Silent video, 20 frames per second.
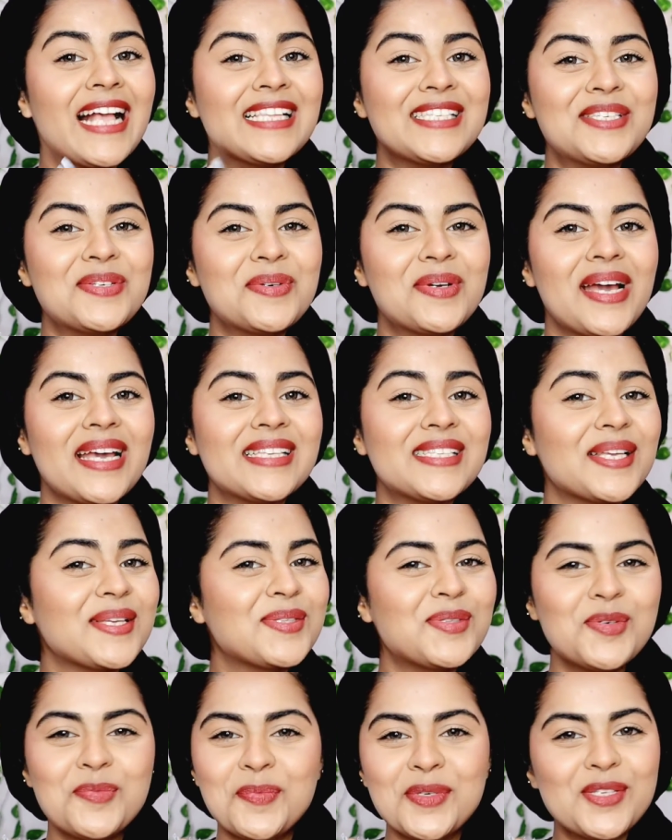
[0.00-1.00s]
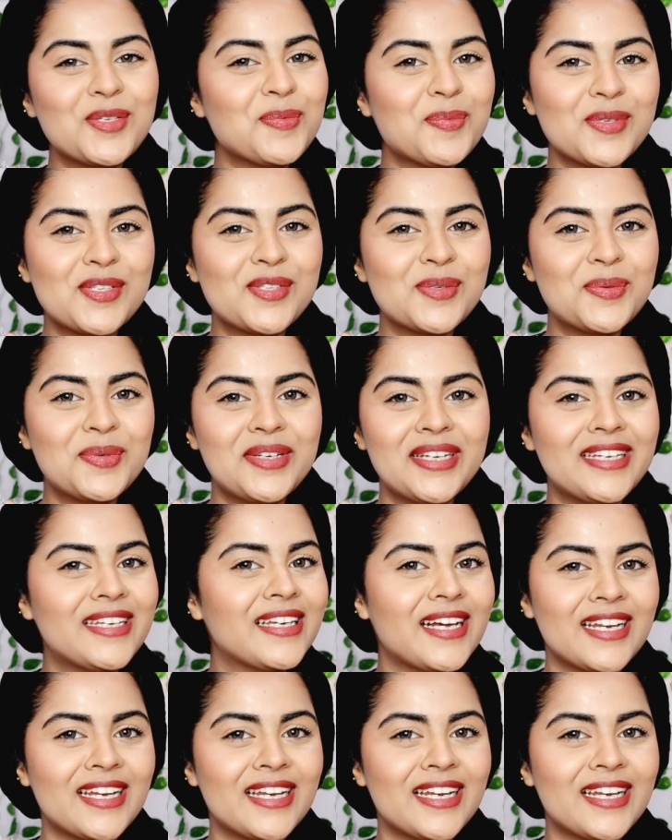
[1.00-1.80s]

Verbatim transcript: I'll see you guys super super soon